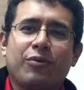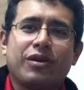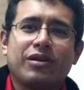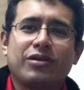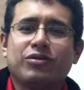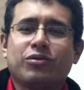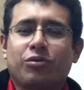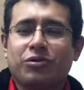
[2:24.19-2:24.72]
with
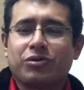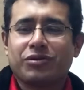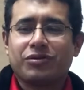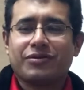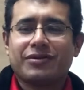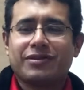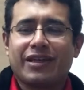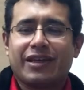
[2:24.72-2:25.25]

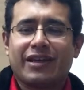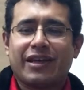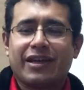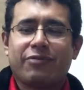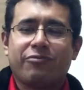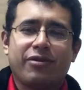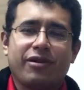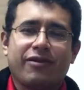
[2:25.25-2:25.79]
distortions in
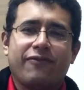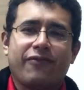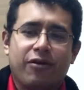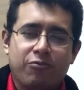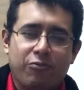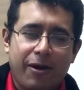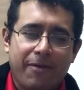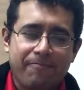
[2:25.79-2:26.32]
a really
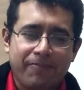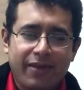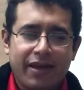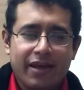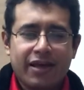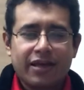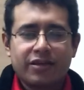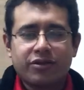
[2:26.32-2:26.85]
fun way.
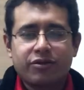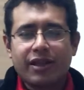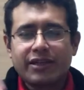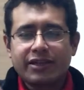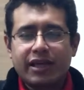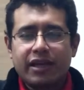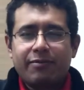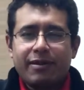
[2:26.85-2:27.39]
So
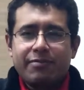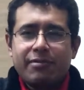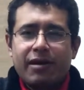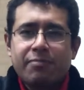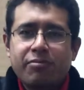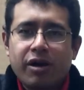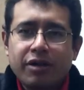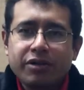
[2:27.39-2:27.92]
that's kind of been
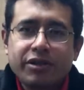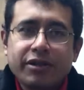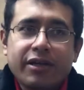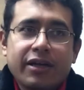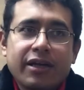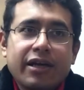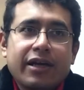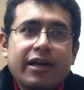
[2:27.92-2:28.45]
my
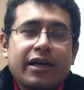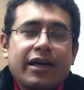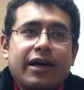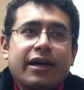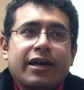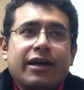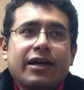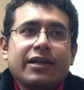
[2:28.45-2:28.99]
project
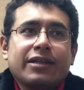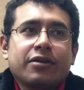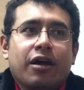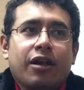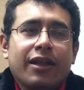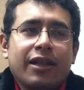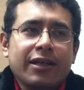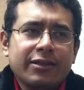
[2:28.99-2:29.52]
these
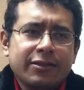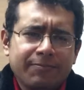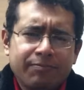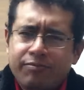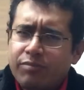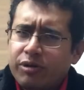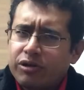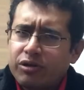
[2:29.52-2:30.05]
holidays,
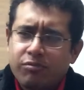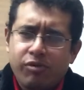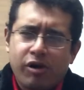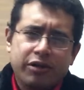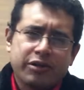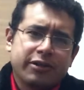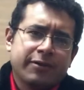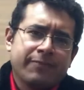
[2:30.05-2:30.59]
personal
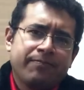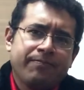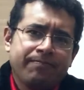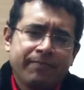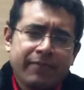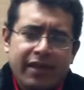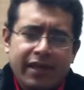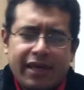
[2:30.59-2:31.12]
project.
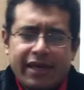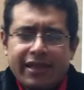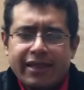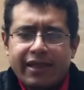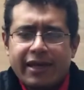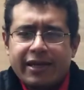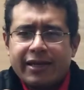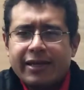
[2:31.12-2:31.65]

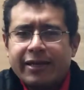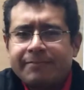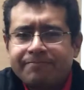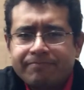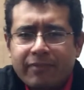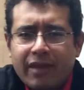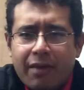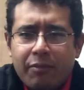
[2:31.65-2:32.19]
And then
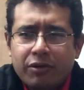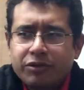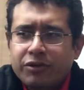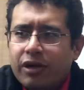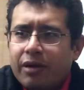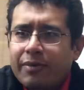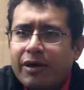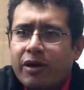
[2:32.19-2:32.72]
I'm also
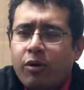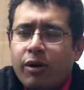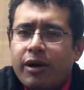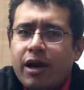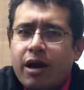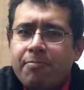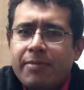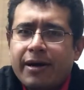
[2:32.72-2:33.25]
going to be
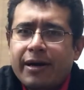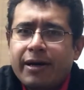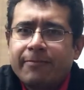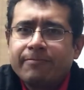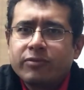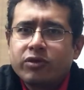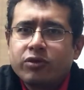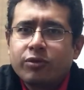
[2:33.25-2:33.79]
going up
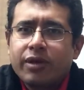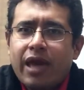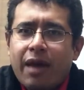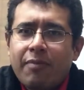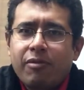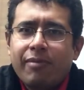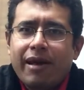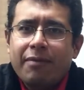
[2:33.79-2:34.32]
to
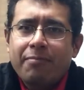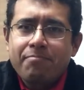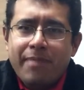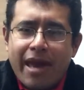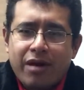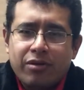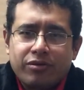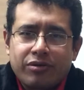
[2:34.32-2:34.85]
Camelback
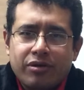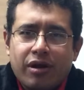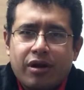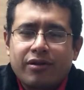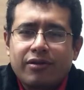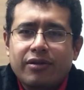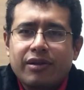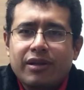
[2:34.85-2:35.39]
Mountain
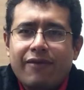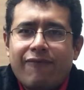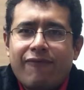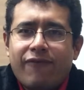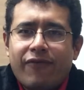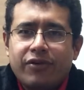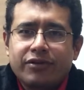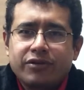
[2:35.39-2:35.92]
on the
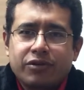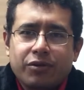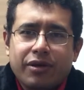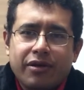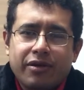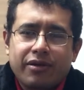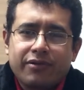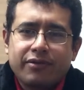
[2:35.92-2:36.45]
1st. So
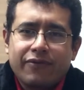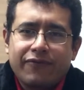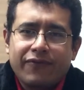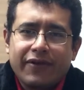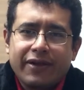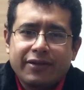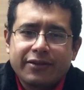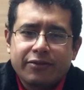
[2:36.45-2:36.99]
here in
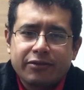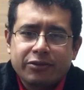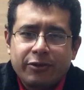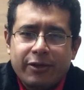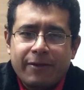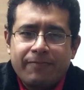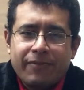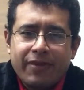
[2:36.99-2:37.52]
Phoenix,
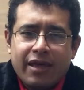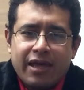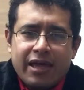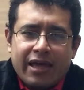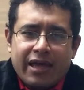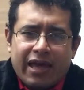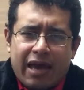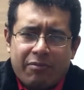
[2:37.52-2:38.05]
Arizona,
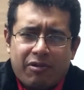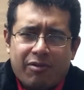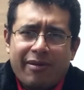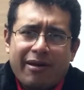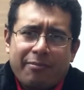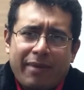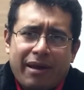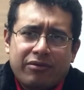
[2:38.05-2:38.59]

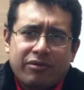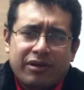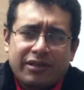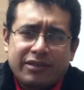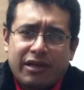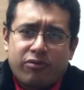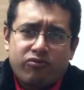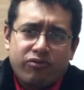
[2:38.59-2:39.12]
Camelback Mountain
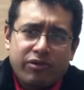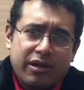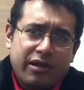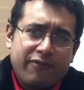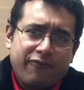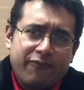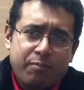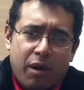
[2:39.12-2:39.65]
is a
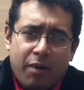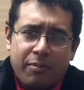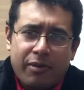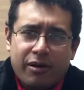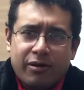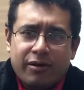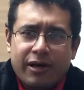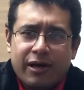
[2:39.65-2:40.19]
really
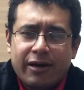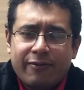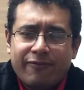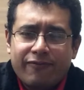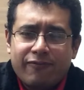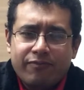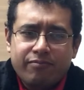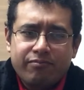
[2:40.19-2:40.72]
popular
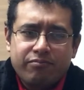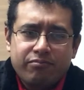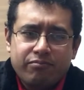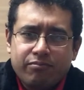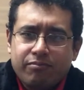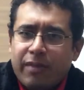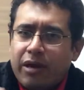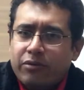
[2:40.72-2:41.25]

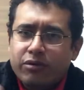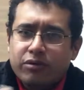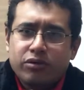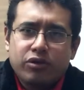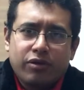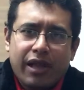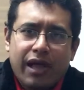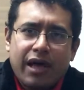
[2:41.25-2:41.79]
mountain
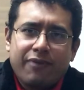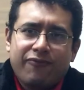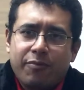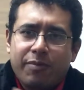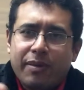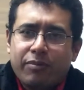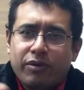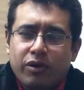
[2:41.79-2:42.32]
to climb
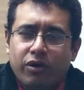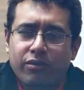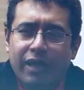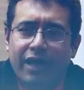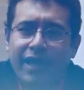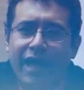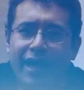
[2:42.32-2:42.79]
for people that like